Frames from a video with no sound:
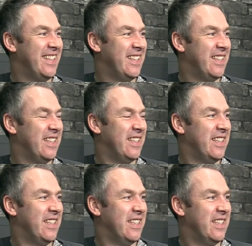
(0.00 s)

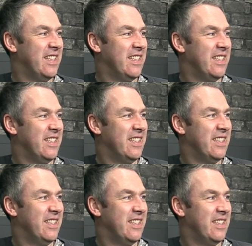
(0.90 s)

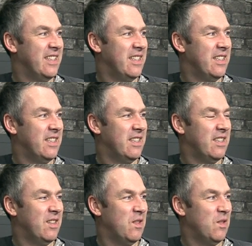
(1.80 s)

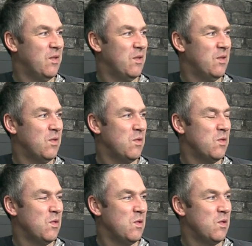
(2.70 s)

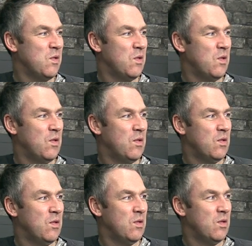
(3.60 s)

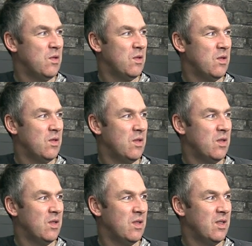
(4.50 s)

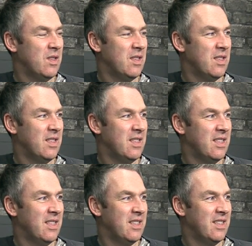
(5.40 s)

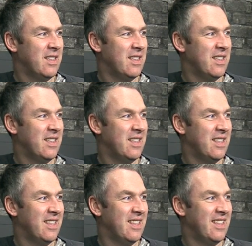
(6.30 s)

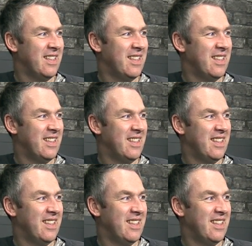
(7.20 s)
[no speech]